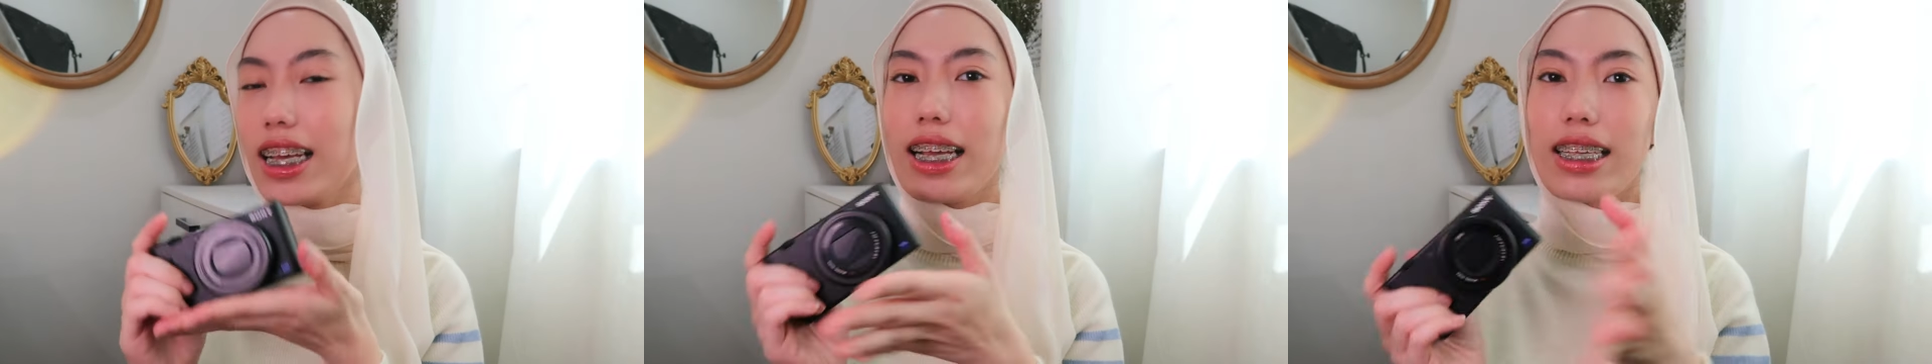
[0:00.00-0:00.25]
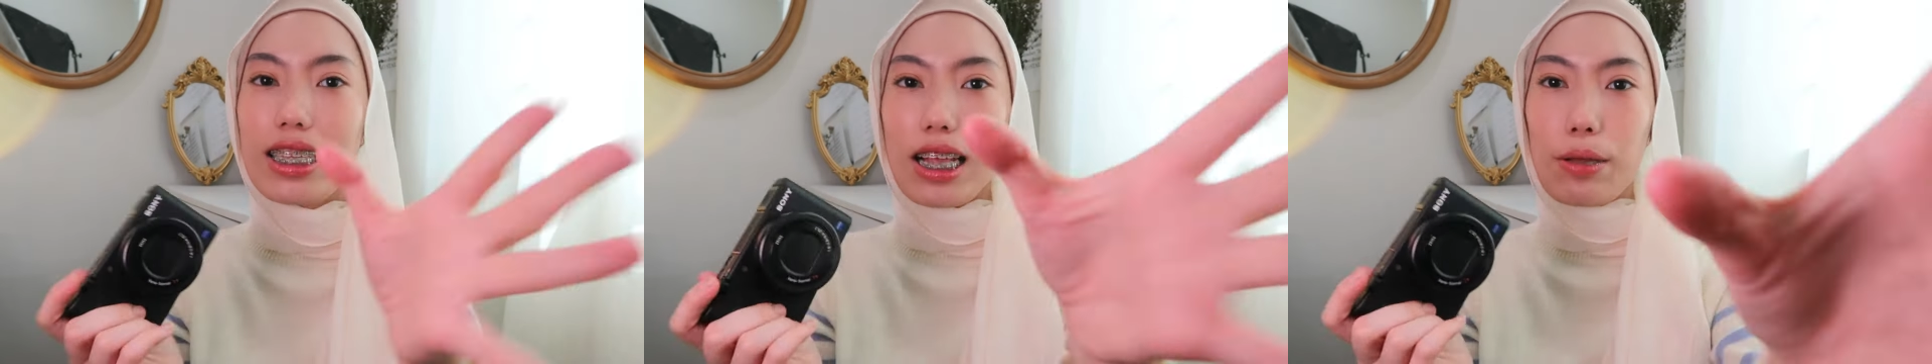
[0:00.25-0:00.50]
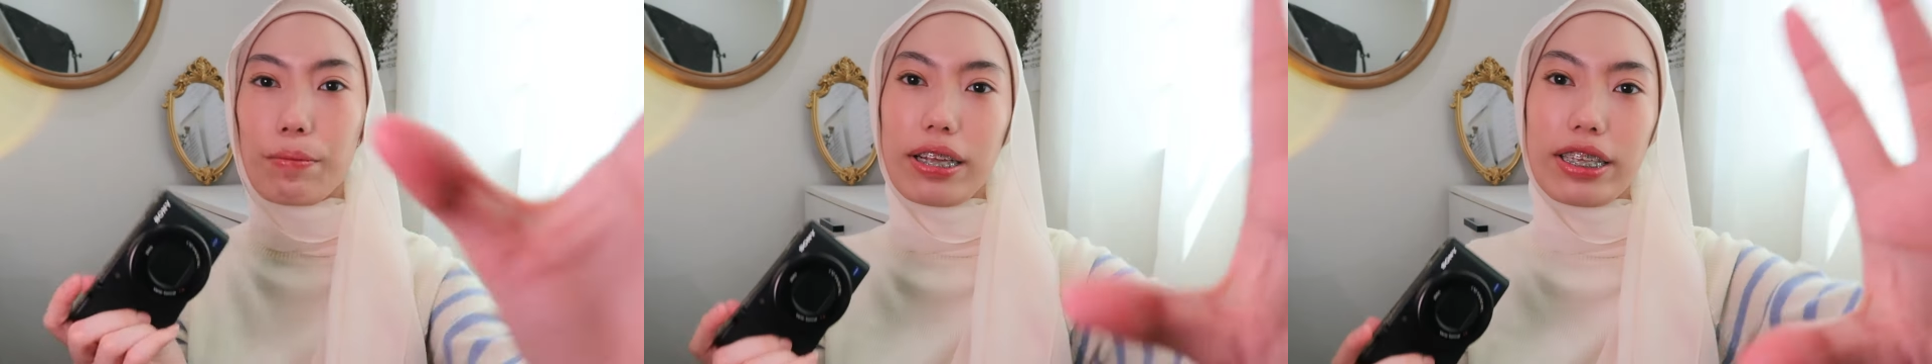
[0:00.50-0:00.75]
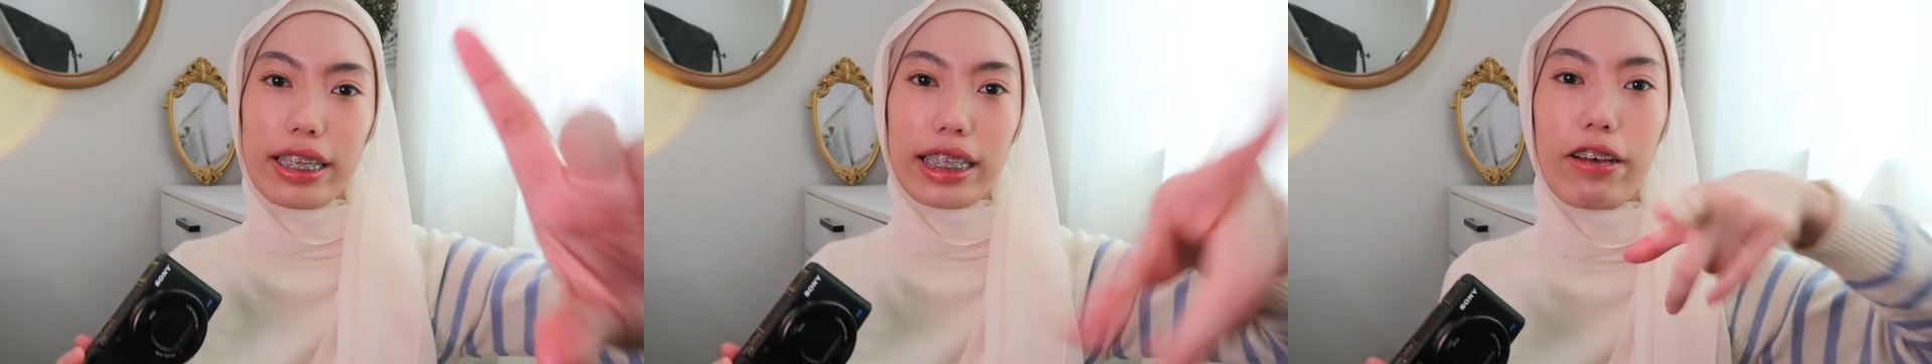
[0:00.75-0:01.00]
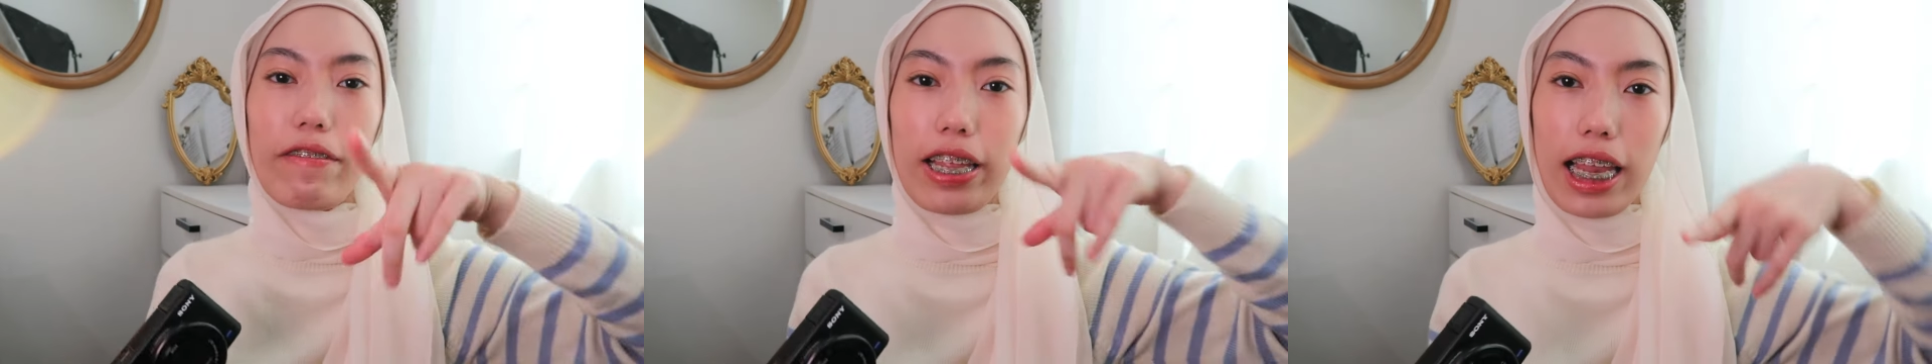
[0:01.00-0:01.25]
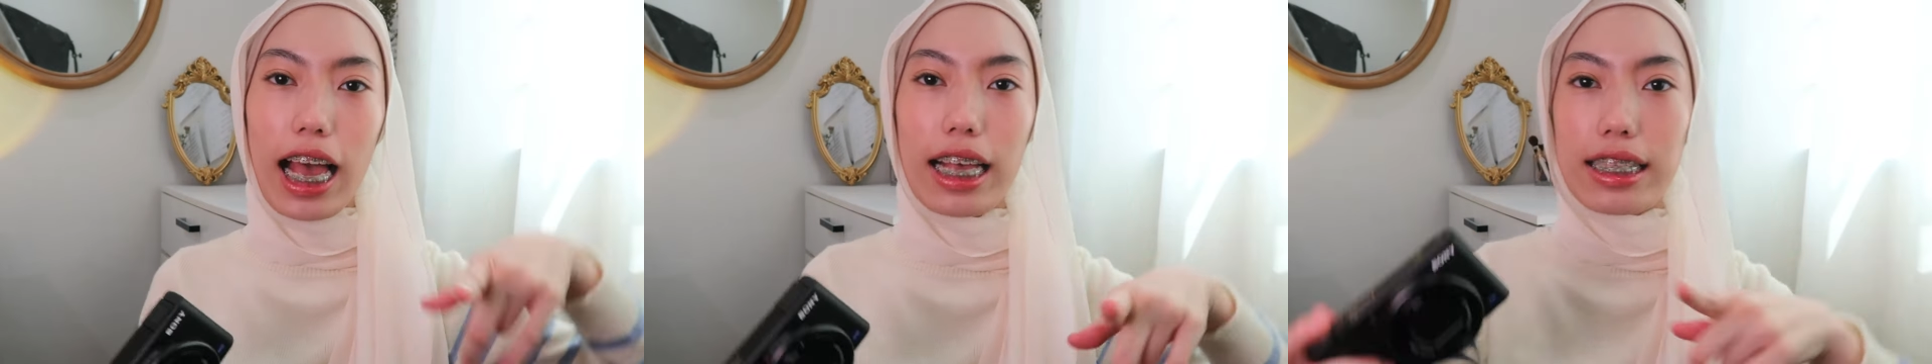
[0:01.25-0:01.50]
It's like my
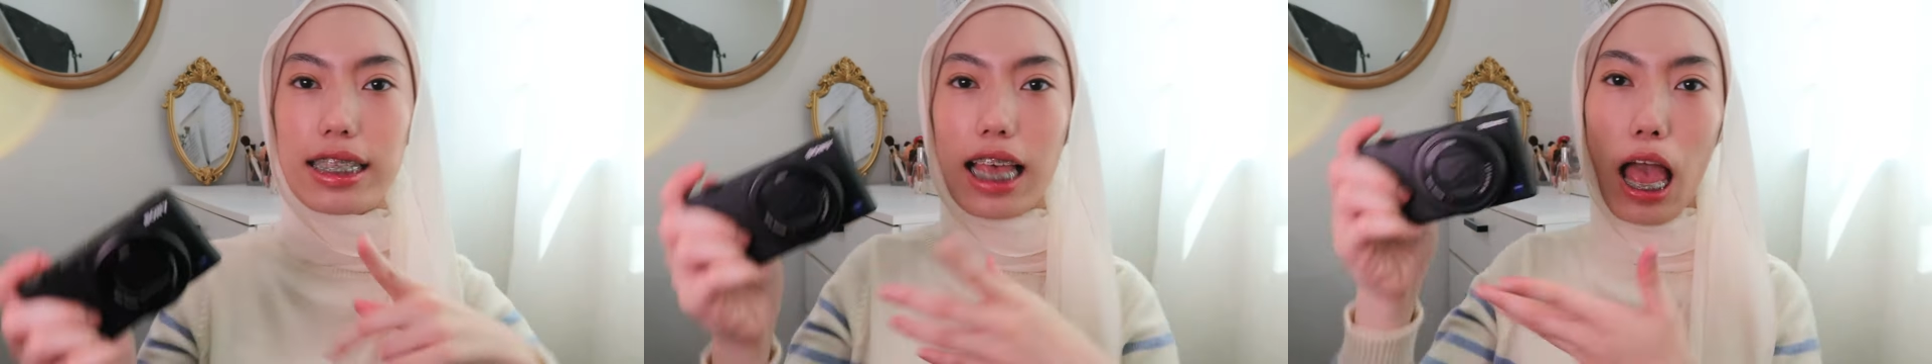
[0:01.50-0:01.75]
G7S